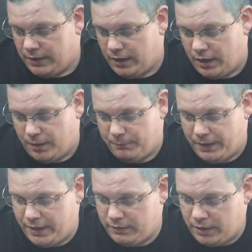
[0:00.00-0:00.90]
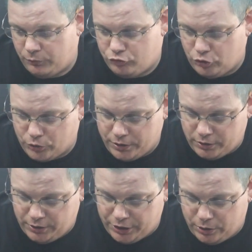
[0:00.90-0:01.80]
I was joking
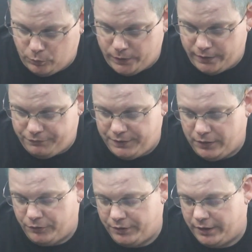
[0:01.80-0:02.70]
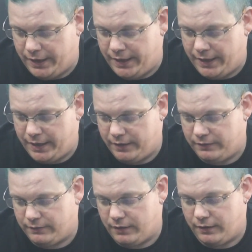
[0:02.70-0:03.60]
earlier with the owner,
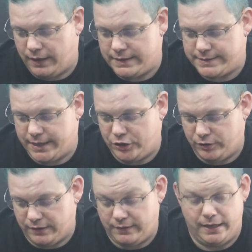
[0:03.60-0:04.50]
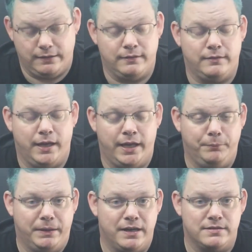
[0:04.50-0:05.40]
and I said you could take this thing
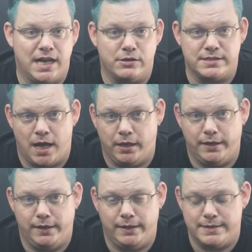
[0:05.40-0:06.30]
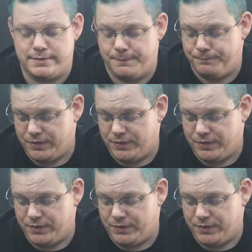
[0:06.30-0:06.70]
because how solid it is,